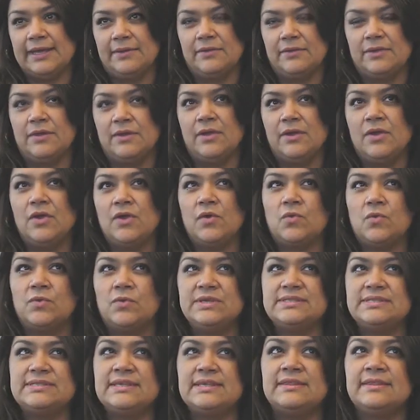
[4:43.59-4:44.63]
And
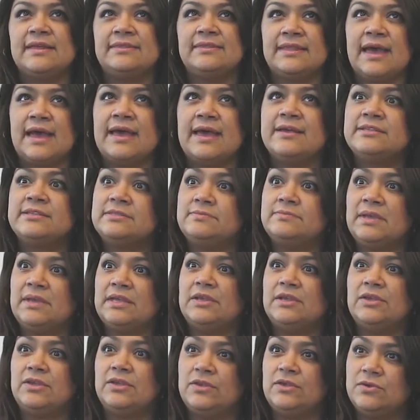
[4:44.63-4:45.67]
we see that has
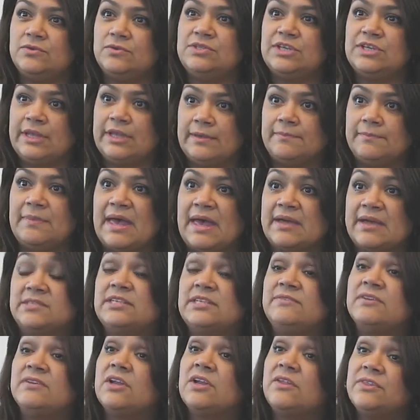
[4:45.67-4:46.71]
made a huge impact
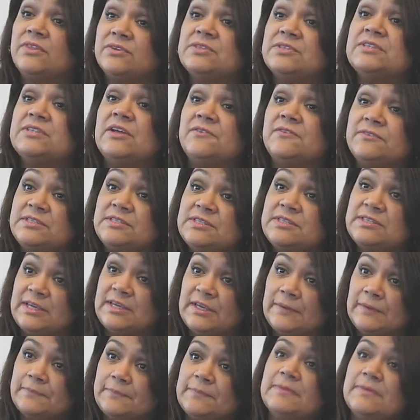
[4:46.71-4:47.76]
even on their
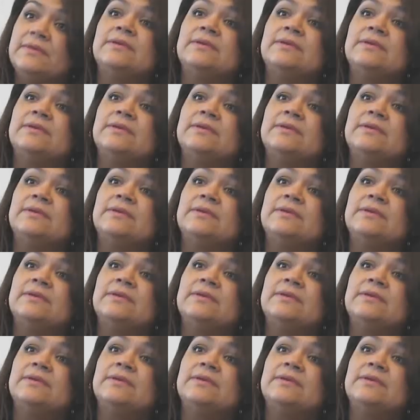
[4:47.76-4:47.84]
self-esteem.